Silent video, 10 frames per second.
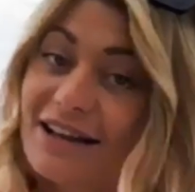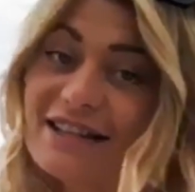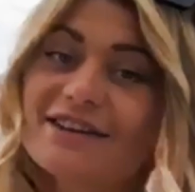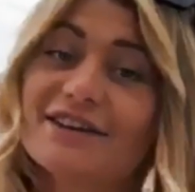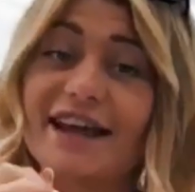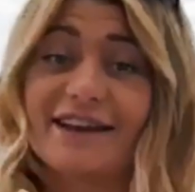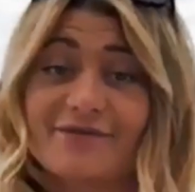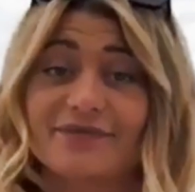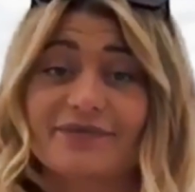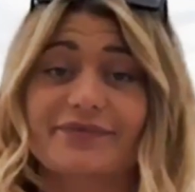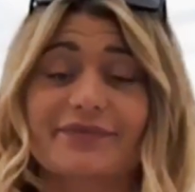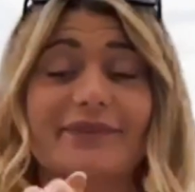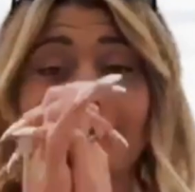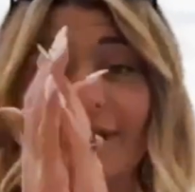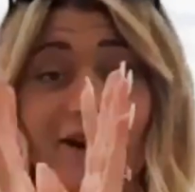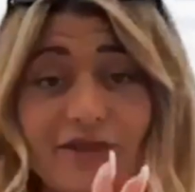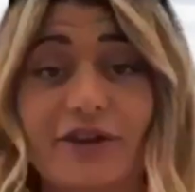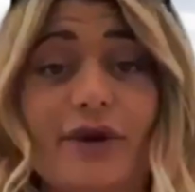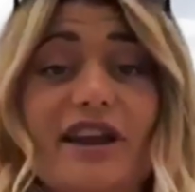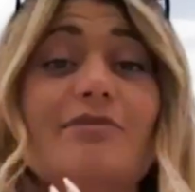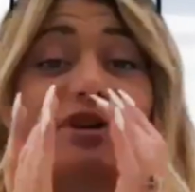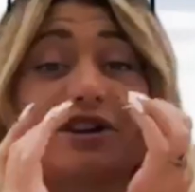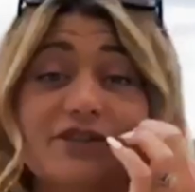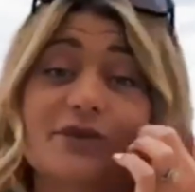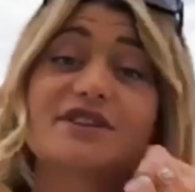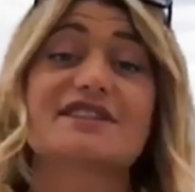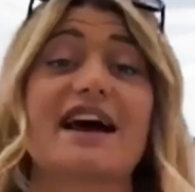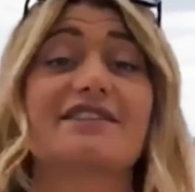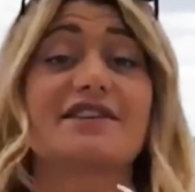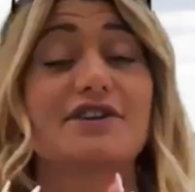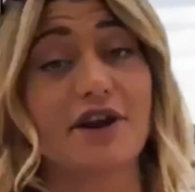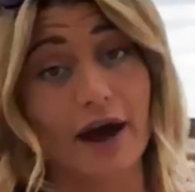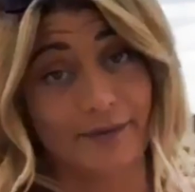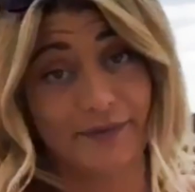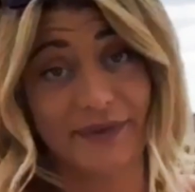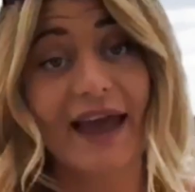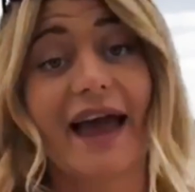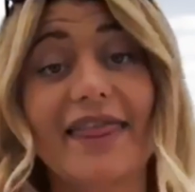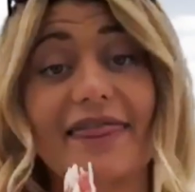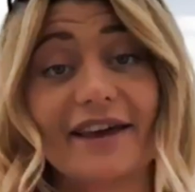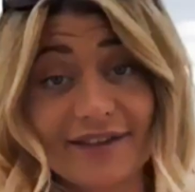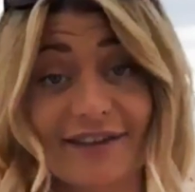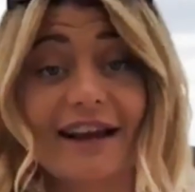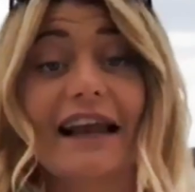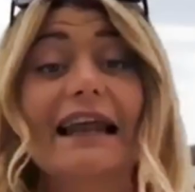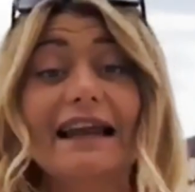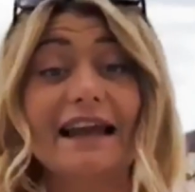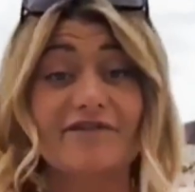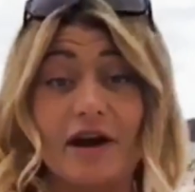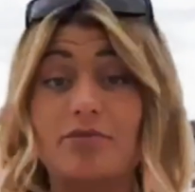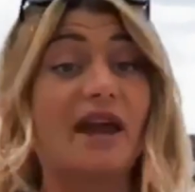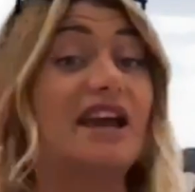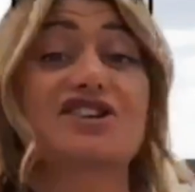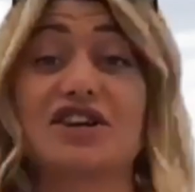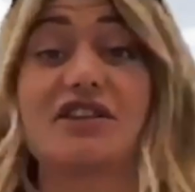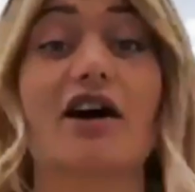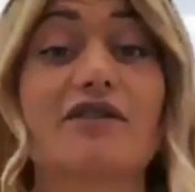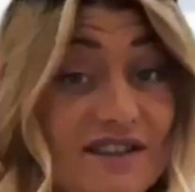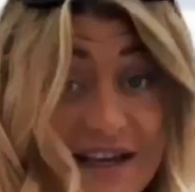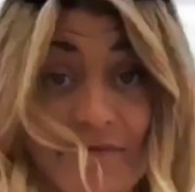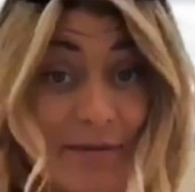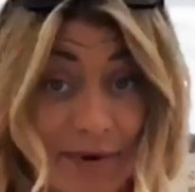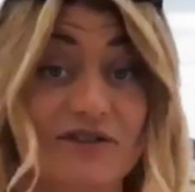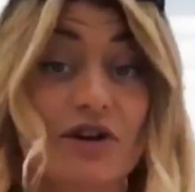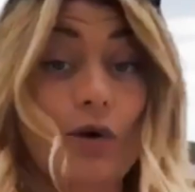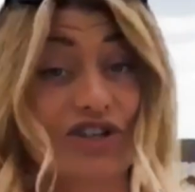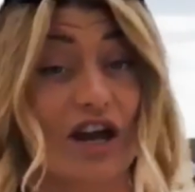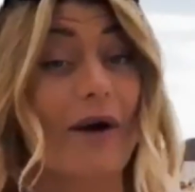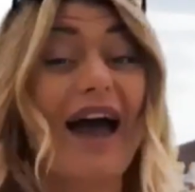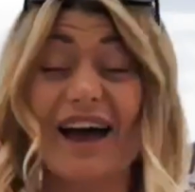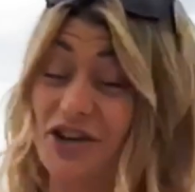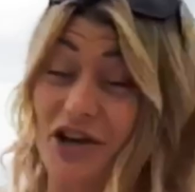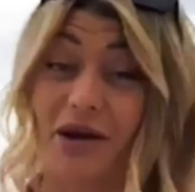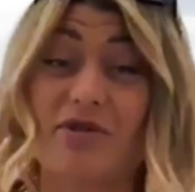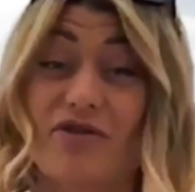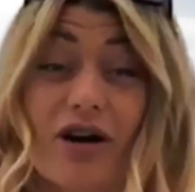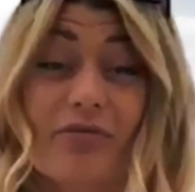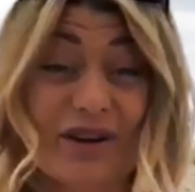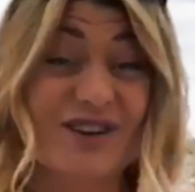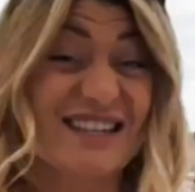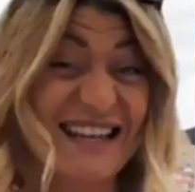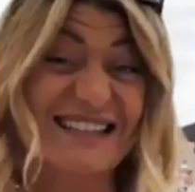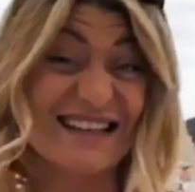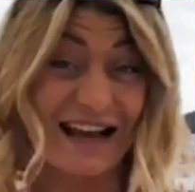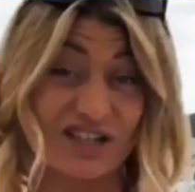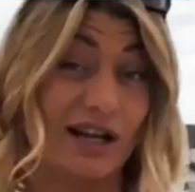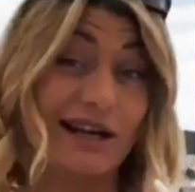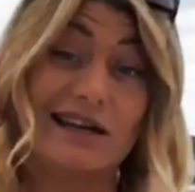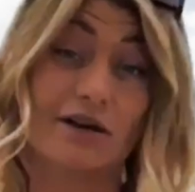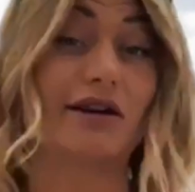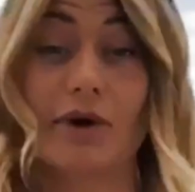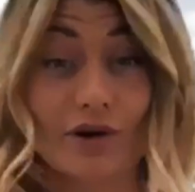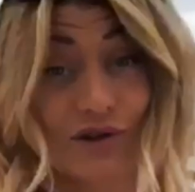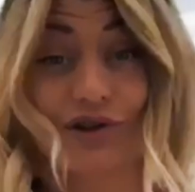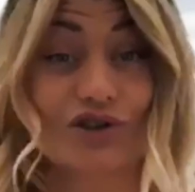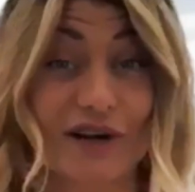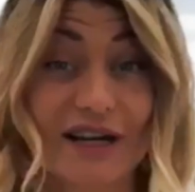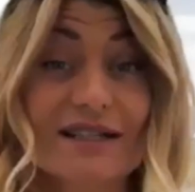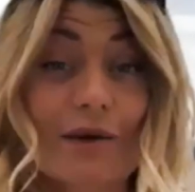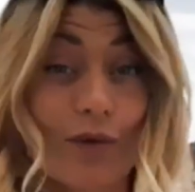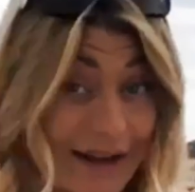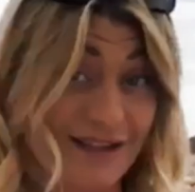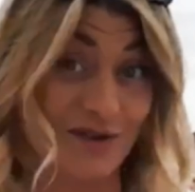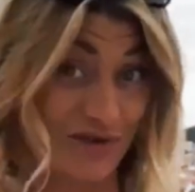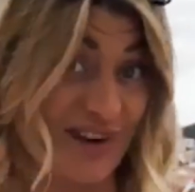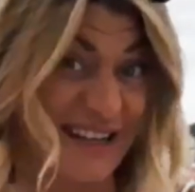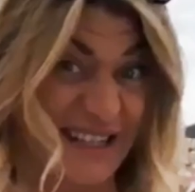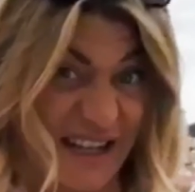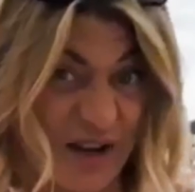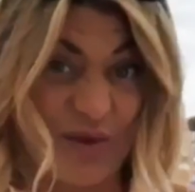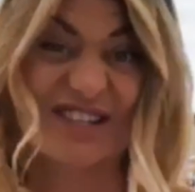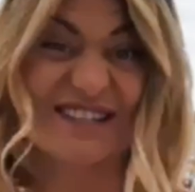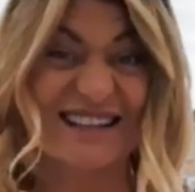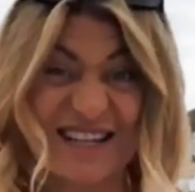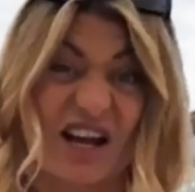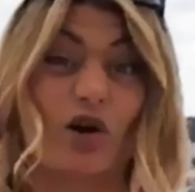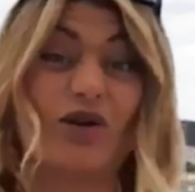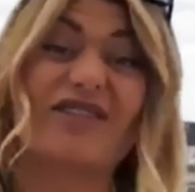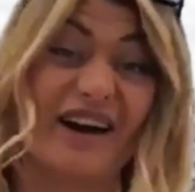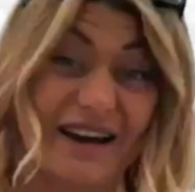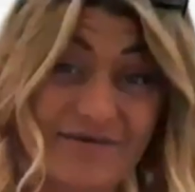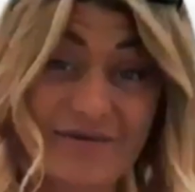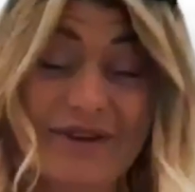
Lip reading: I said, honey, I love you, sweetie, but you need to understand that no. This is clearly a fabrication that obviously people have told you. And don't get me wrong, because it isn't actually illegal in most countries, what escorts really do, which is actually a glorified